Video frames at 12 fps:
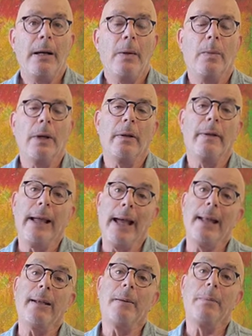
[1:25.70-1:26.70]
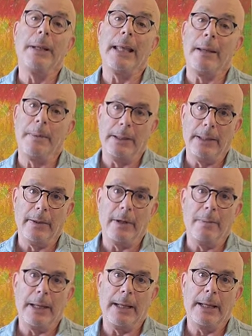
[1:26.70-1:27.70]
Well, that became clear
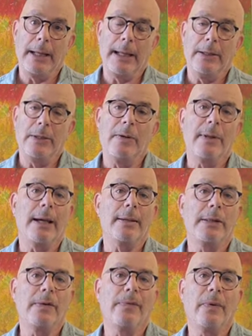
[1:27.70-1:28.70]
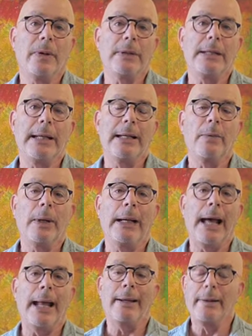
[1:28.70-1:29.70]
to me in 2014 when,
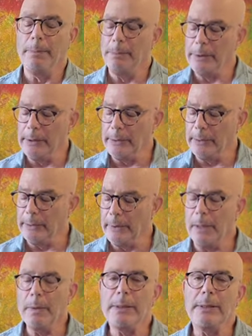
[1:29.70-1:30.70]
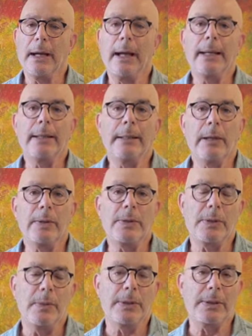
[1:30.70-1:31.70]
out of the blue, I was
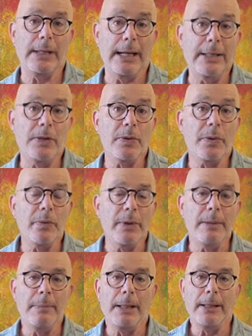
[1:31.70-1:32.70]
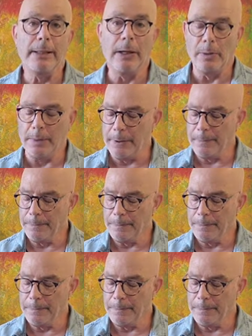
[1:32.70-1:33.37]
diagnosed with stage 3 melanoma.